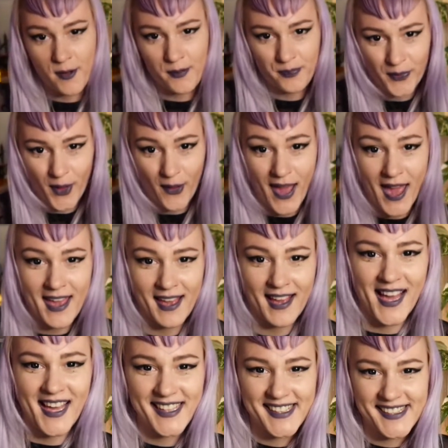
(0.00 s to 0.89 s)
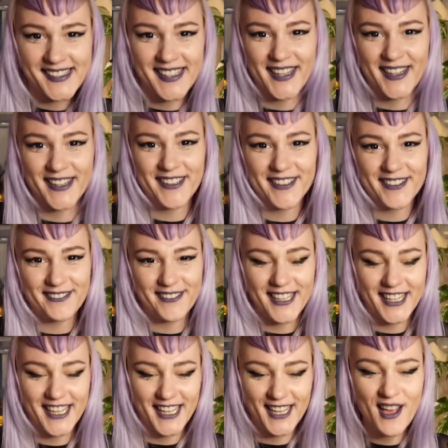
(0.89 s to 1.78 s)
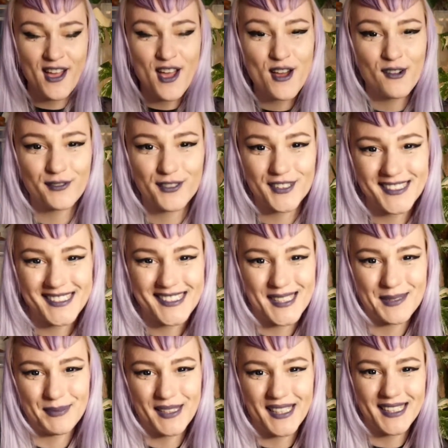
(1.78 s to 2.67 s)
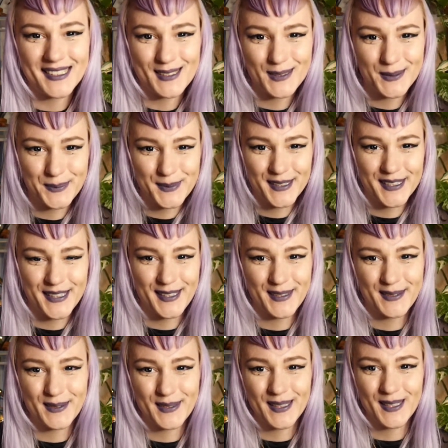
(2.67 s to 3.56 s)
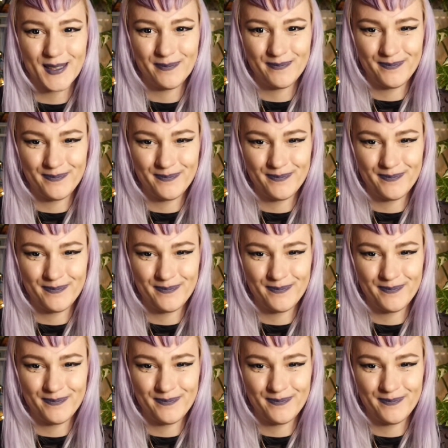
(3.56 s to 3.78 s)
Okay guys, are you ready for something super cute?